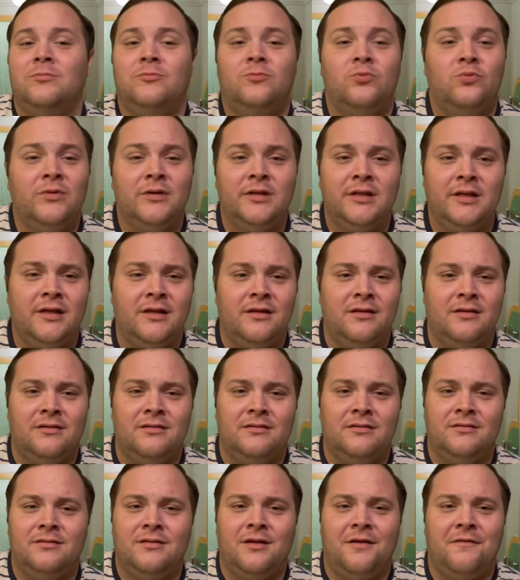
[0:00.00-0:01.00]
really
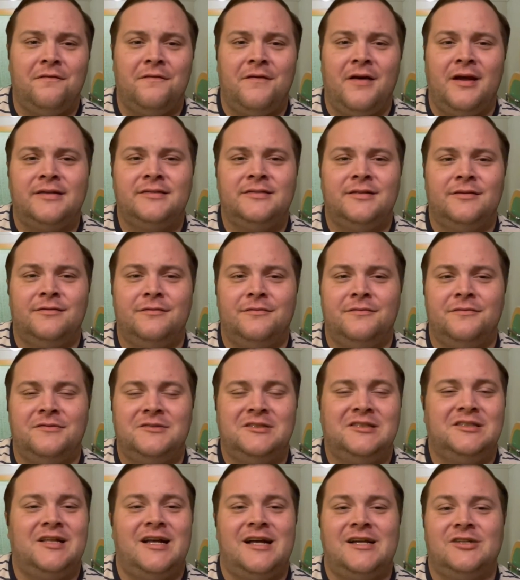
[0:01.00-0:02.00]
effective
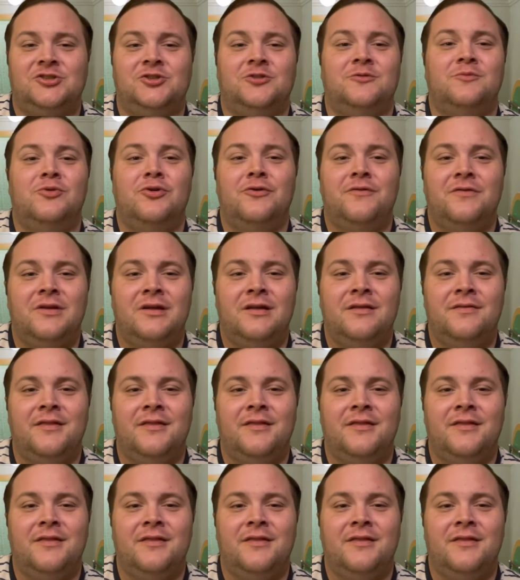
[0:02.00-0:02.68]
slasher movie.